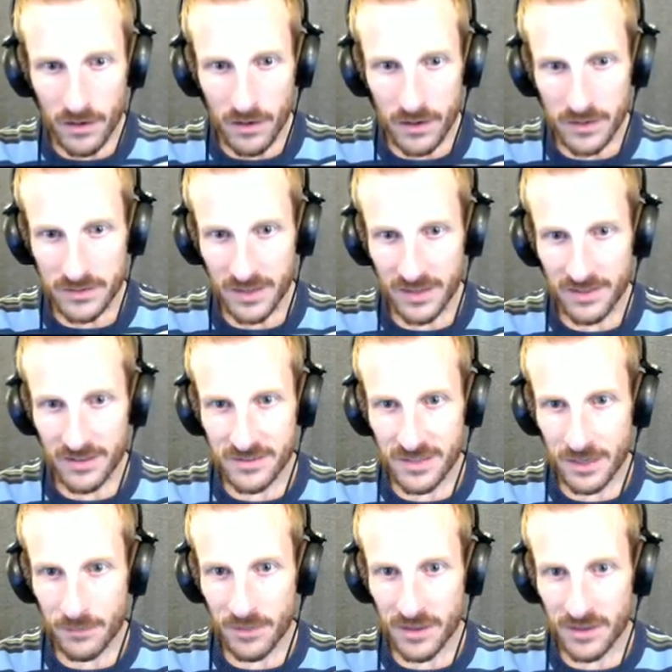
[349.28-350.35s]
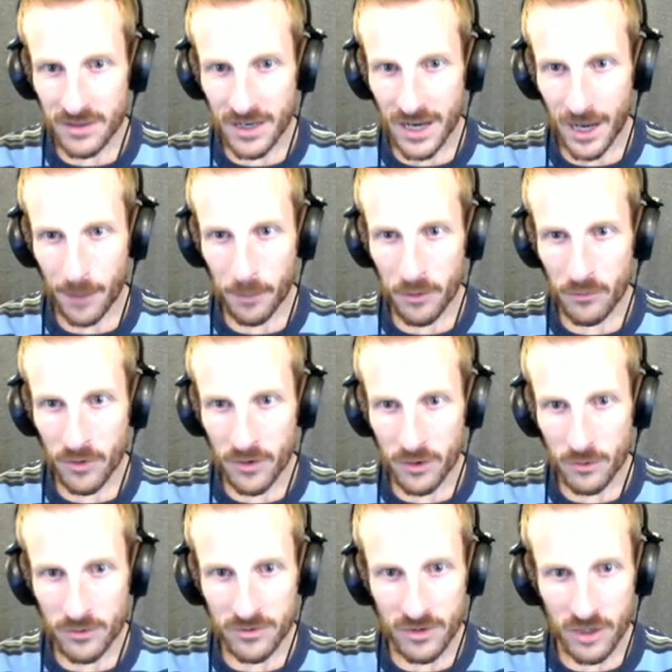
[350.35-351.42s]
Is that the same thing that happened when there
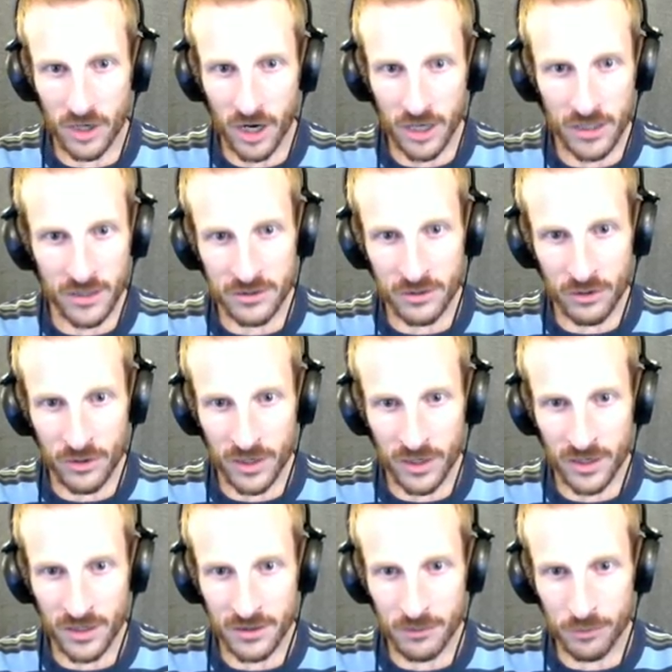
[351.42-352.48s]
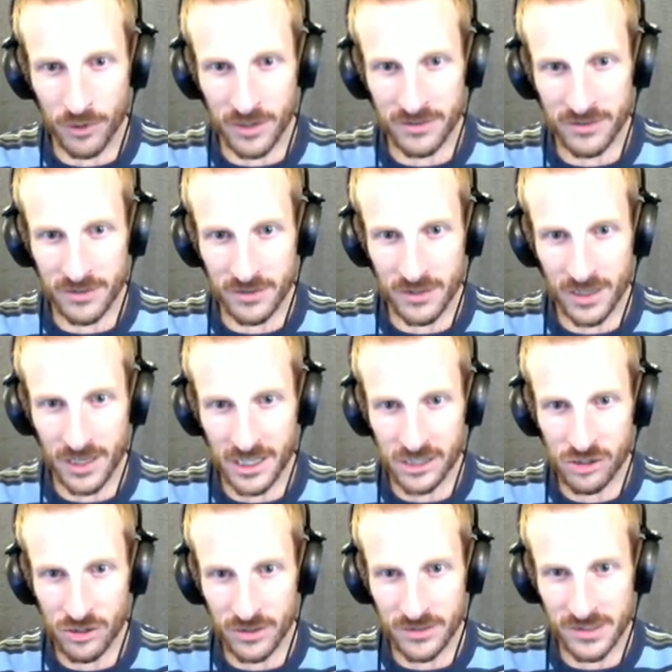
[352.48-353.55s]
was the knock on the door and I got the present? Can I
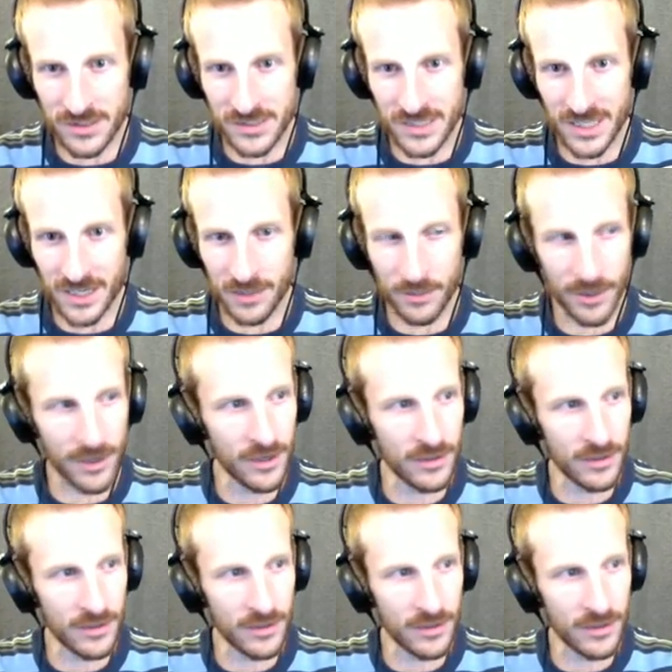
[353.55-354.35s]
trust this teddy bear?